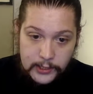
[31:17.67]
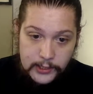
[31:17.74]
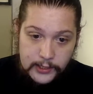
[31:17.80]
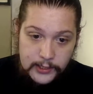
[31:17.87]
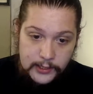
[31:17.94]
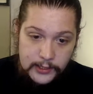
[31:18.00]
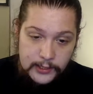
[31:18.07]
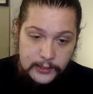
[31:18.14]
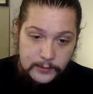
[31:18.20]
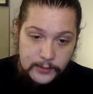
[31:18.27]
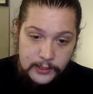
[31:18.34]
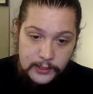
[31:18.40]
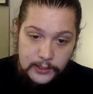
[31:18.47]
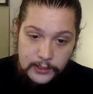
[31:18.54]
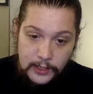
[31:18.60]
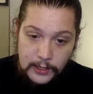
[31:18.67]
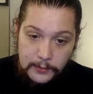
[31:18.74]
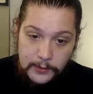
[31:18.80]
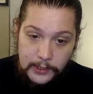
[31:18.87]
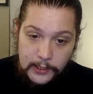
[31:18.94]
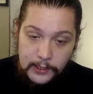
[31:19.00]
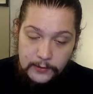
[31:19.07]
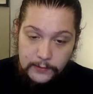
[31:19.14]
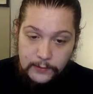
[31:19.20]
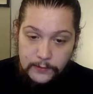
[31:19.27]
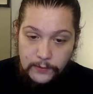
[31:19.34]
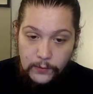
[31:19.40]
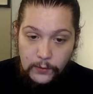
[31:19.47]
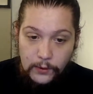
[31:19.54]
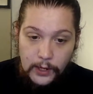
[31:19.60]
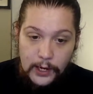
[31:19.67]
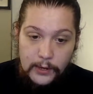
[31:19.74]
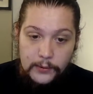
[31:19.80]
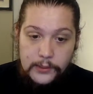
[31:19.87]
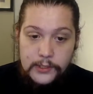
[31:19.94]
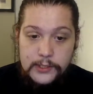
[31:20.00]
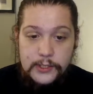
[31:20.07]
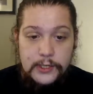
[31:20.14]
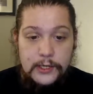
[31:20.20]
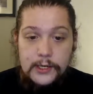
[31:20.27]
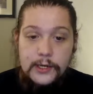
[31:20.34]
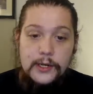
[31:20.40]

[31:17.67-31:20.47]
the system than stopping here for 4 hours."